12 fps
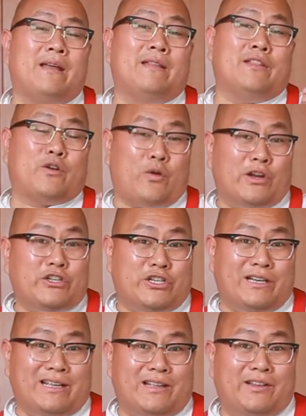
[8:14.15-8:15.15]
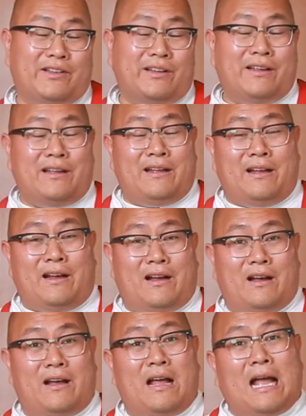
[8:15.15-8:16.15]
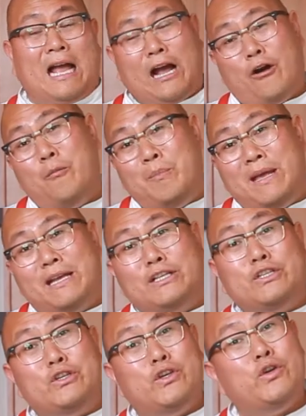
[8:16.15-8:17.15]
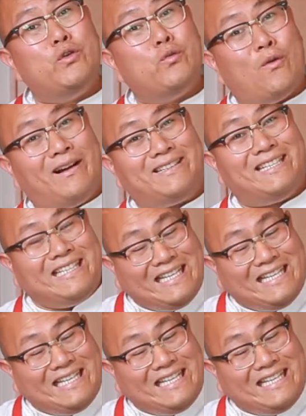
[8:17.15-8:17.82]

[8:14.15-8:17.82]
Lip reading: The question is, how big do you want to